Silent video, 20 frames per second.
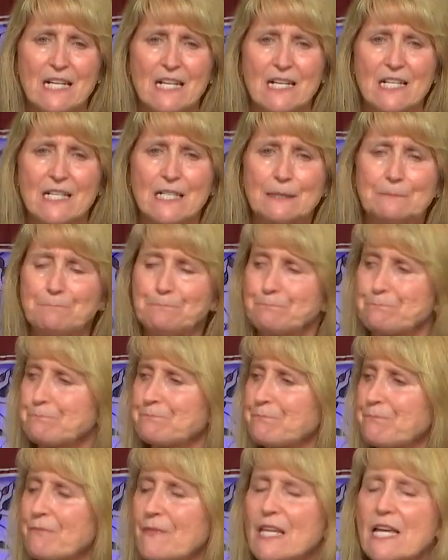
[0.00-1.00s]
And
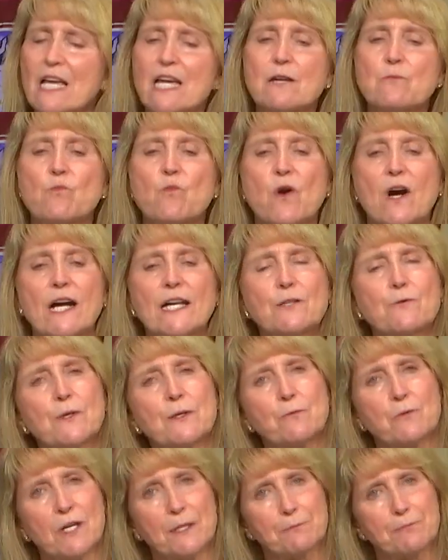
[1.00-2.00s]
why do
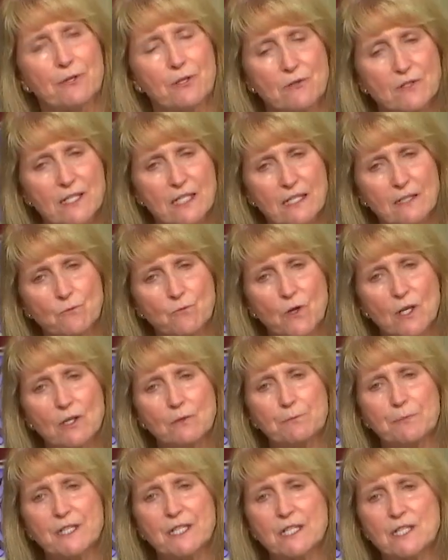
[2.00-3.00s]
we want protein? Well,
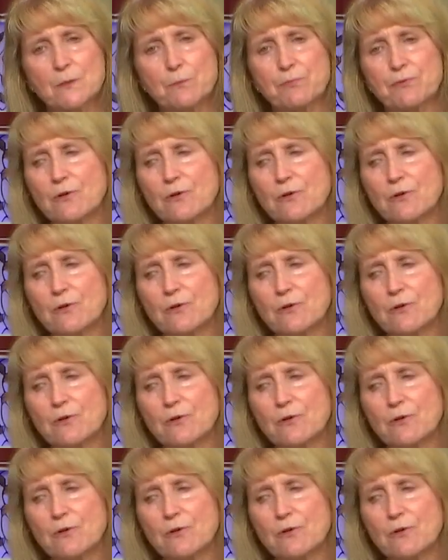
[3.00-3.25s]
because